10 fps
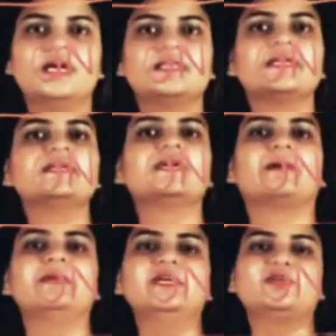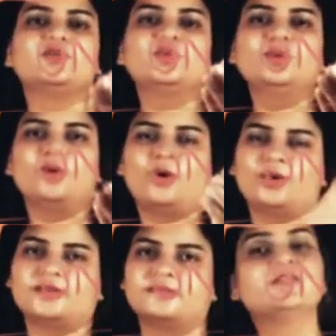Then coming to
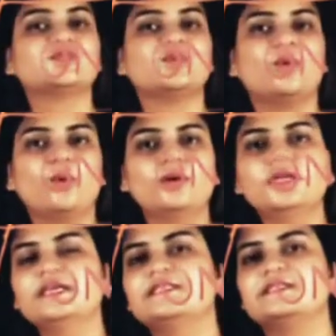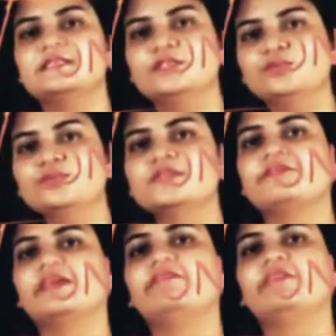on. So on is used
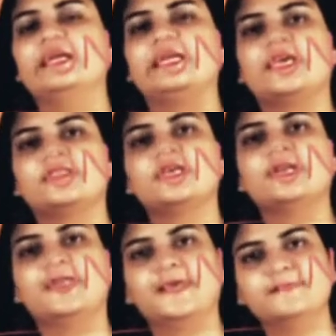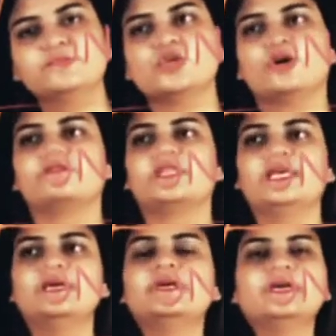when we take the names of
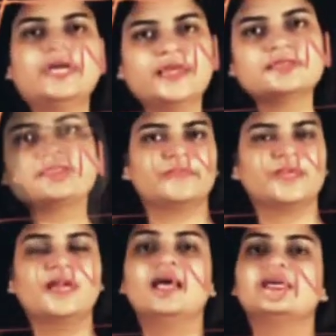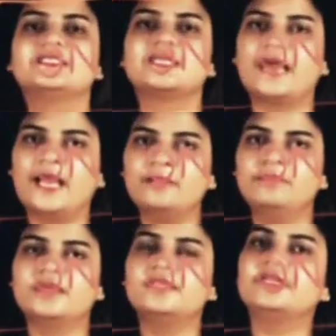the days. It can
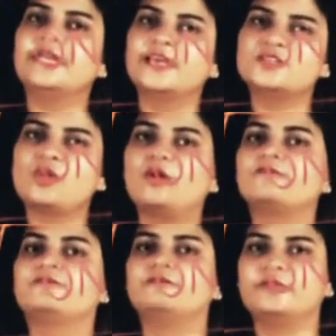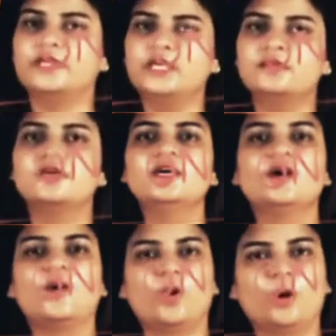be the days of week
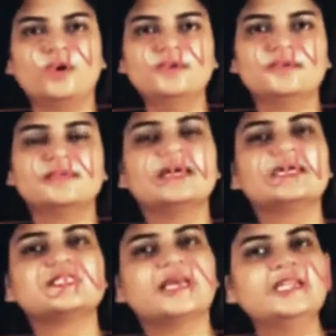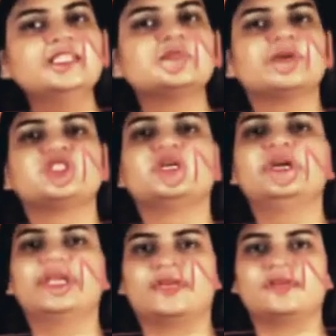or any special
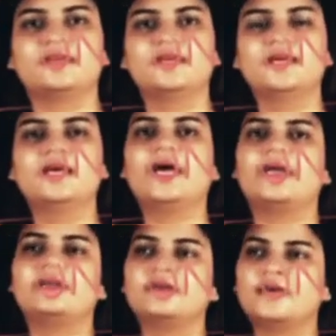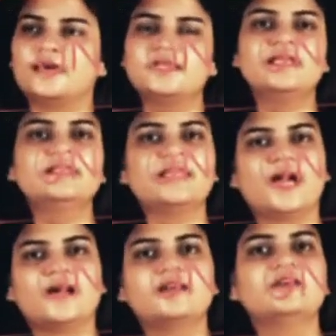day. And other than
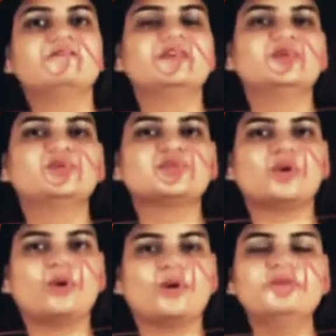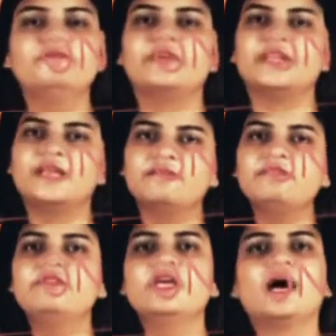that, we use on whenever
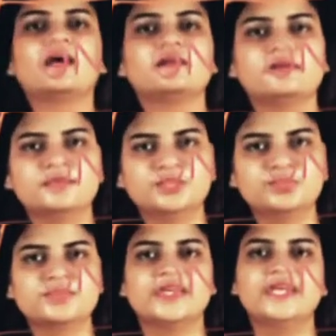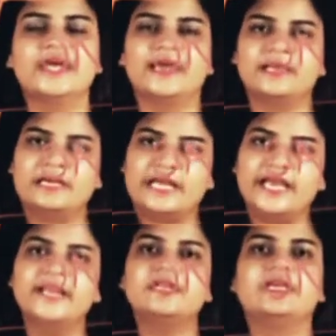we are using
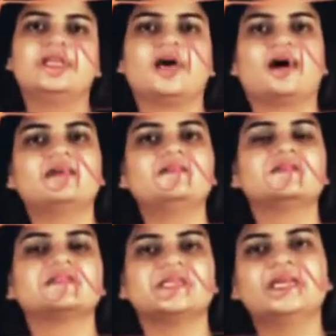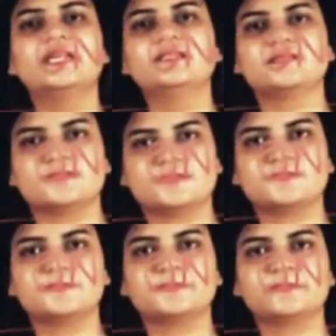date in our sentences.